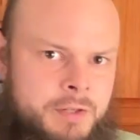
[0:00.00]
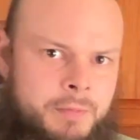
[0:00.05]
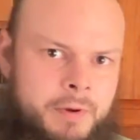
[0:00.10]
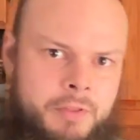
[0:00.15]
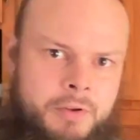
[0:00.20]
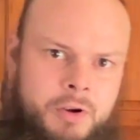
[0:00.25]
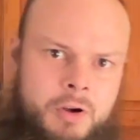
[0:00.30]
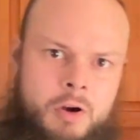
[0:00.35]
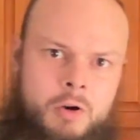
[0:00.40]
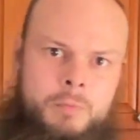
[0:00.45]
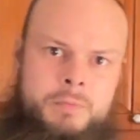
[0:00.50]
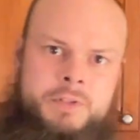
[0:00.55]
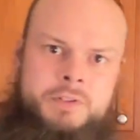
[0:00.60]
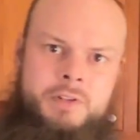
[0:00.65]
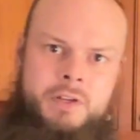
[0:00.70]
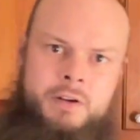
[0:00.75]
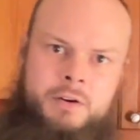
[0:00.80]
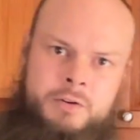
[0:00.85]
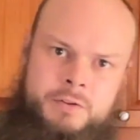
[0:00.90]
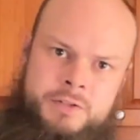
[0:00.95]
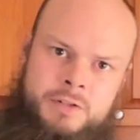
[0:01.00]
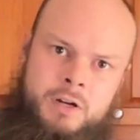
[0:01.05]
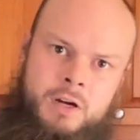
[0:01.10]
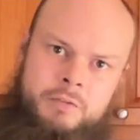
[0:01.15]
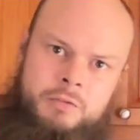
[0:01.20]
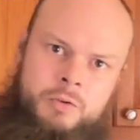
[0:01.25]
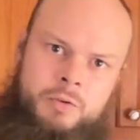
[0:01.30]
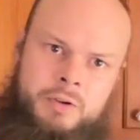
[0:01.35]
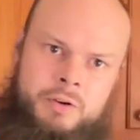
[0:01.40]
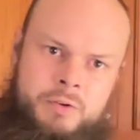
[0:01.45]
other homesteaders and
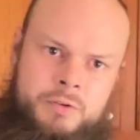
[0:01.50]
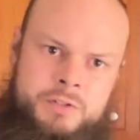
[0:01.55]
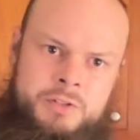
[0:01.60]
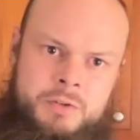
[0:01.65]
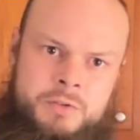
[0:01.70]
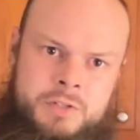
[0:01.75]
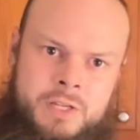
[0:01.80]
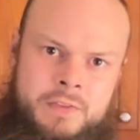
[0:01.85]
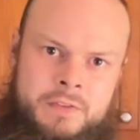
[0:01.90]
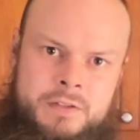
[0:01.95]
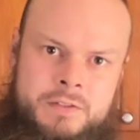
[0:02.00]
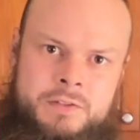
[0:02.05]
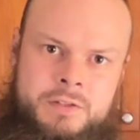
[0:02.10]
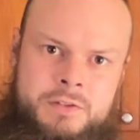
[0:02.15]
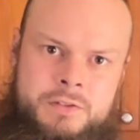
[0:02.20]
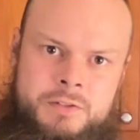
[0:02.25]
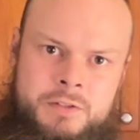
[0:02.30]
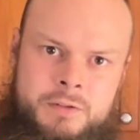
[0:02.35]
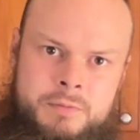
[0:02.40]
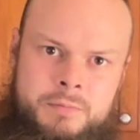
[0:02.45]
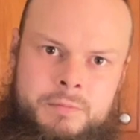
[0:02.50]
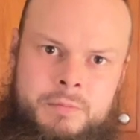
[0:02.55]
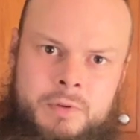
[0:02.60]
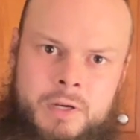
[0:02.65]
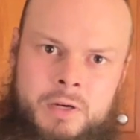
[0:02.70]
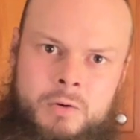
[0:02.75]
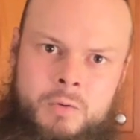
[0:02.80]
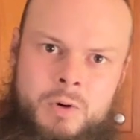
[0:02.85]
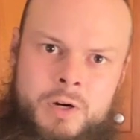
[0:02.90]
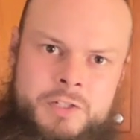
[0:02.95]
off-gridders using this system,
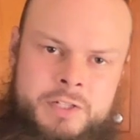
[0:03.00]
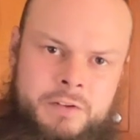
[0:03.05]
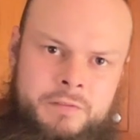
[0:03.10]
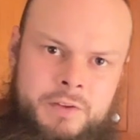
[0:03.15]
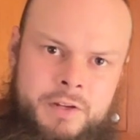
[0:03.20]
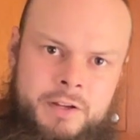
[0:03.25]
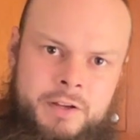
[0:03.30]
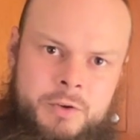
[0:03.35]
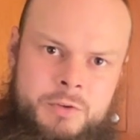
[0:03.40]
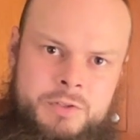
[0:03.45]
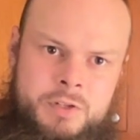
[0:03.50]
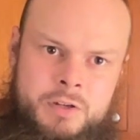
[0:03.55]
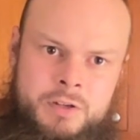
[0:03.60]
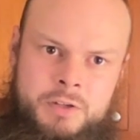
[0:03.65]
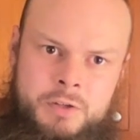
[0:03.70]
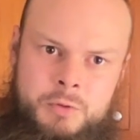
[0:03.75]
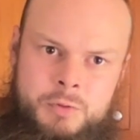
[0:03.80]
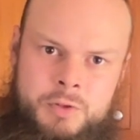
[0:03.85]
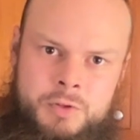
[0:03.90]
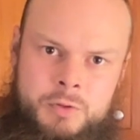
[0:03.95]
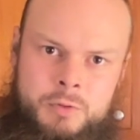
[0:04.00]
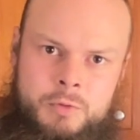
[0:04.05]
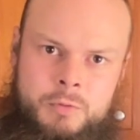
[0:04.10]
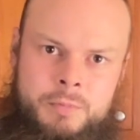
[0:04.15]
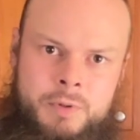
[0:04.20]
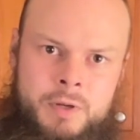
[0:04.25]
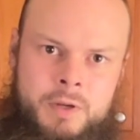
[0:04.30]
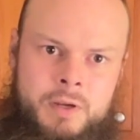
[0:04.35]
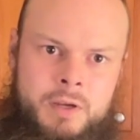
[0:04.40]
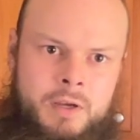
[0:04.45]
watching videos on YouTube.
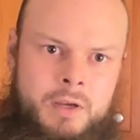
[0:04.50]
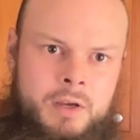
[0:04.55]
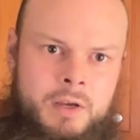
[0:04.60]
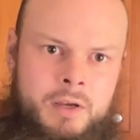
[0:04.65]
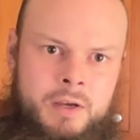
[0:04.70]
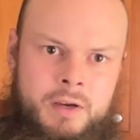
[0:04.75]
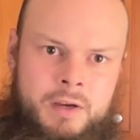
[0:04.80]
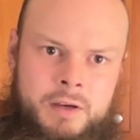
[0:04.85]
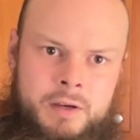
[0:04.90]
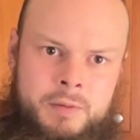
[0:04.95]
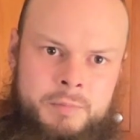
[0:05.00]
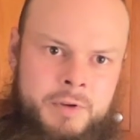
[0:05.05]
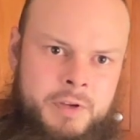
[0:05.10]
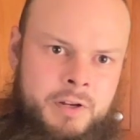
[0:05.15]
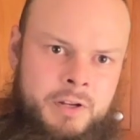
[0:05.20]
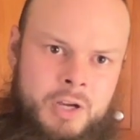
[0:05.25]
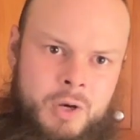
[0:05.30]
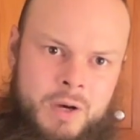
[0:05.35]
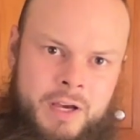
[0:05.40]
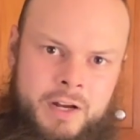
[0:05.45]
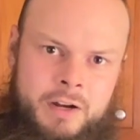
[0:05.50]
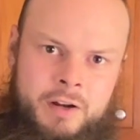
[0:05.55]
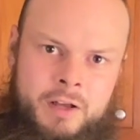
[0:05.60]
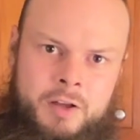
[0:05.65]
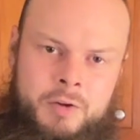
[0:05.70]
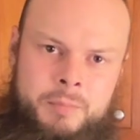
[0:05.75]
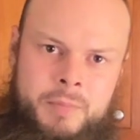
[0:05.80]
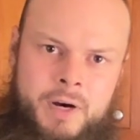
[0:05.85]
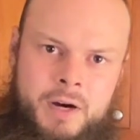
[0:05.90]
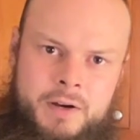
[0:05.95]
I'm going to go ahead and
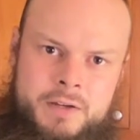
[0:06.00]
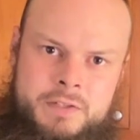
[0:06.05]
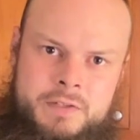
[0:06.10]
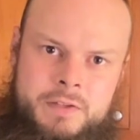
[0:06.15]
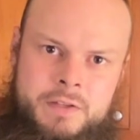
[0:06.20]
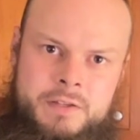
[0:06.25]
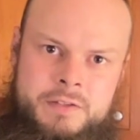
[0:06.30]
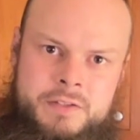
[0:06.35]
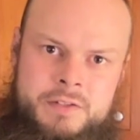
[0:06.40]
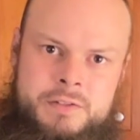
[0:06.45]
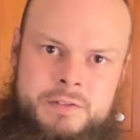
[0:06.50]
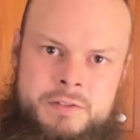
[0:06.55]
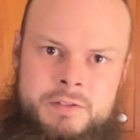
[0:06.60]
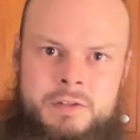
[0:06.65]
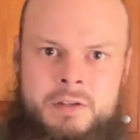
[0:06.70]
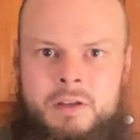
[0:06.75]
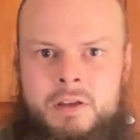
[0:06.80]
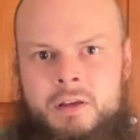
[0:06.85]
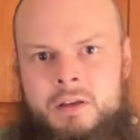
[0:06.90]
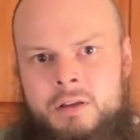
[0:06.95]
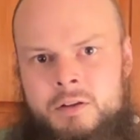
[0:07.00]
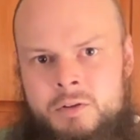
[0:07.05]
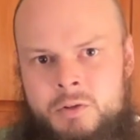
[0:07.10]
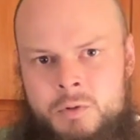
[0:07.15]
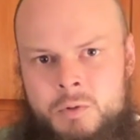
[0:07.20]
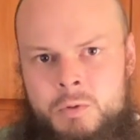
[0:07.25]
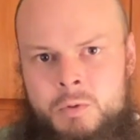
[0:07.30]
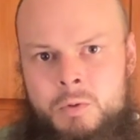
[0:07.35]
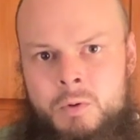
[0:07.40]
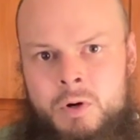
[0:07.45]
unbox this,
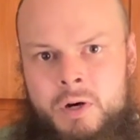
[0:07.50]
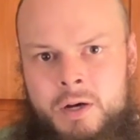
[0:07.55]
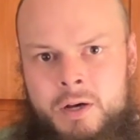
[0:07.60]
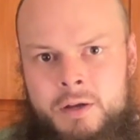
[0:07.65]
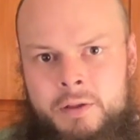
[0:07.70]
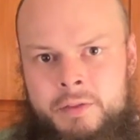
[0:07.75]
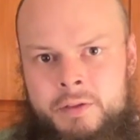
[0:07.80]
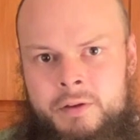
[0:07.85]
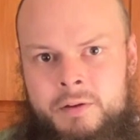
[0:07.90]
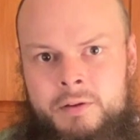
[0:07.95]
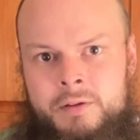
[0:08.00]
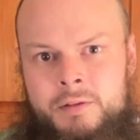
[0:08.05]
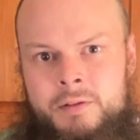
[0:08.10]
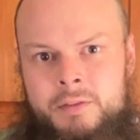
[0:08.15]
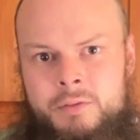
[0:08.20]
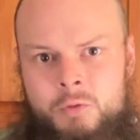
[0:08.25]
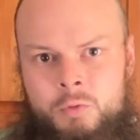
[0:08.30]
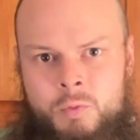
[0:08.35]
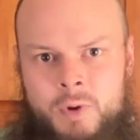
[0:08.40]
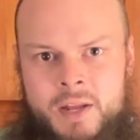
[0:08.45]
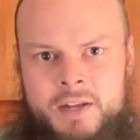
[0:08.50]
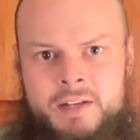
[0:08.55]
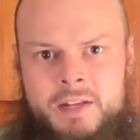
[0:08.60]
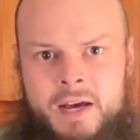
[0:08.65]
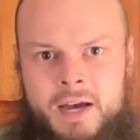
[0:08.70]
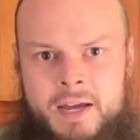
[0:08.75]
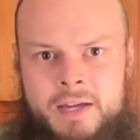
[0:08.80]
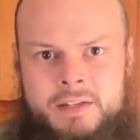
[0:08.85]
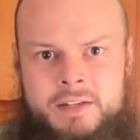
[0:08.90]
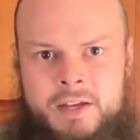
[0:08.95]
do the red
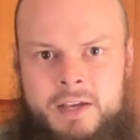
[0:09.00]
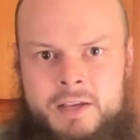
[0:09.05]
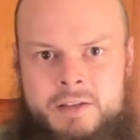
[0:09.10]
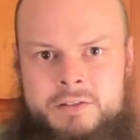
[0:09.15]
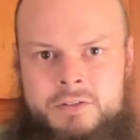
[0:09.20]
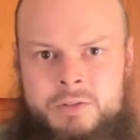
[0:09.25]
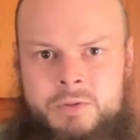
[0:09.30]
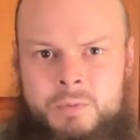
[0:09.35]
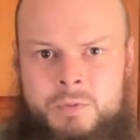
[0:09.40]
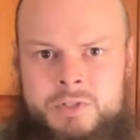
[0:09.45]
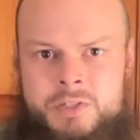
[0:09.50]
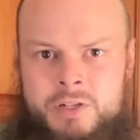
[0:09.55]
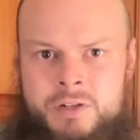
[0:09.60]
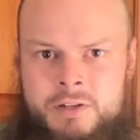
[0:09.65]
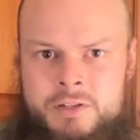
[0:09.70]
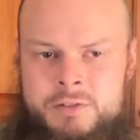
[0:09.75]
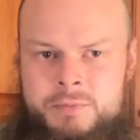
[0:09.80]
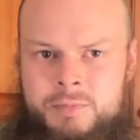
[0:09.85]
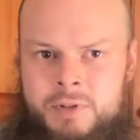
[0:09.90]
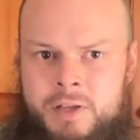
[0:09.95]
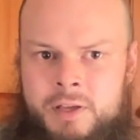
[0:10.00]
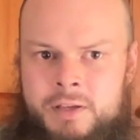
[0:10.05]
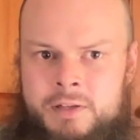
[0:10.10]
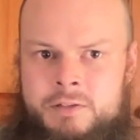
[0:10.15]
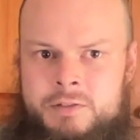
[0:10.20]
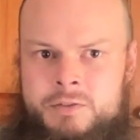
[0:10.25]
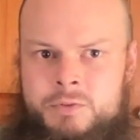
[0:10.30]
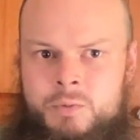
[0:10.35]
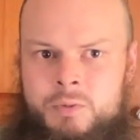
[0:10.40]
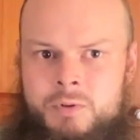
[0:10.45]
dye test, which it
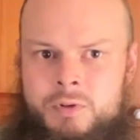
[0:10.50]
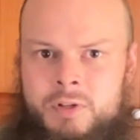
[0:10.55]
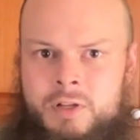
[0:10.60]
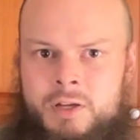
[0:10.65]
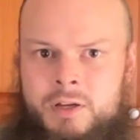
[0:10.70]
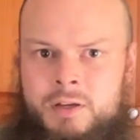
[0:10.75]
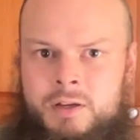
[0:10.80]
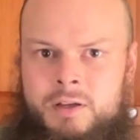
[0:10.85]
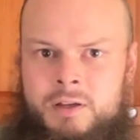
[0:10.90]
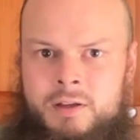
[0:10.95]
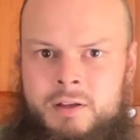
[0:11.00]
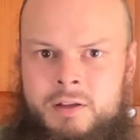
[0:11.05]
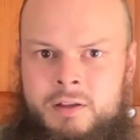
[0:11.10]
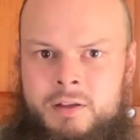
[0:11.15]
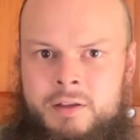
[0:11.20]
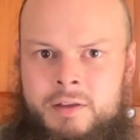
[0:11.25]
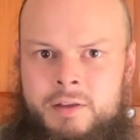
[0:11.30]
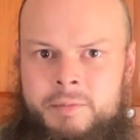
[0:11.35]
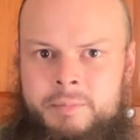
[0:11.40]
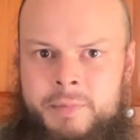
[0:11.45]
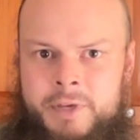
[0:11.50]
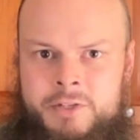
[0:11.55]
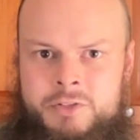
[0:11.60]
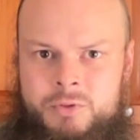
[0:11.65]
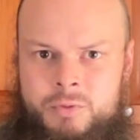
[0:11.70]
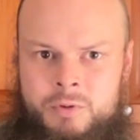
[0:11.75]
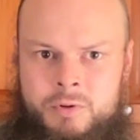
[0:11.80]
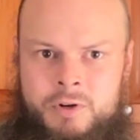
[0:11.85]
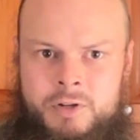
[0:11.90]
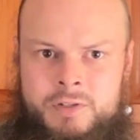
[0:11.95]
explains will make
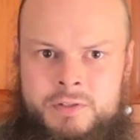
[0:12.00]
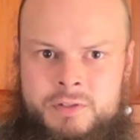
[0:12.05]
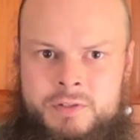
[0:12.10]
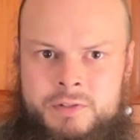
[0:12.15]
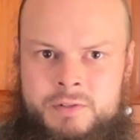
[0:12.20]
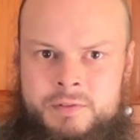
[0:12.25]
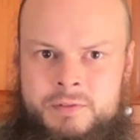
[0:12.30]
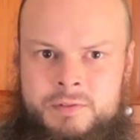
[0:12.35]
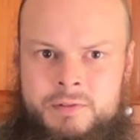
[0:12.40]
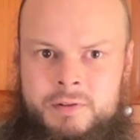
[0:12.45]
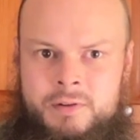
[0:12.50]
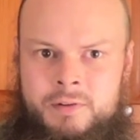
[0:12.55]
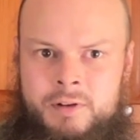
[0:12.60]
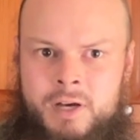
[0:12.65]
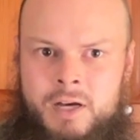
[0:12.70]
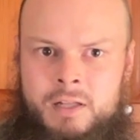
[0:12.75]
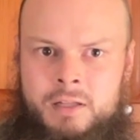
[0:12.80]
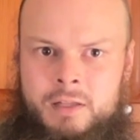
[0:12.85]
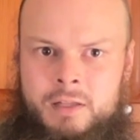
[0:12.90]
sure it's not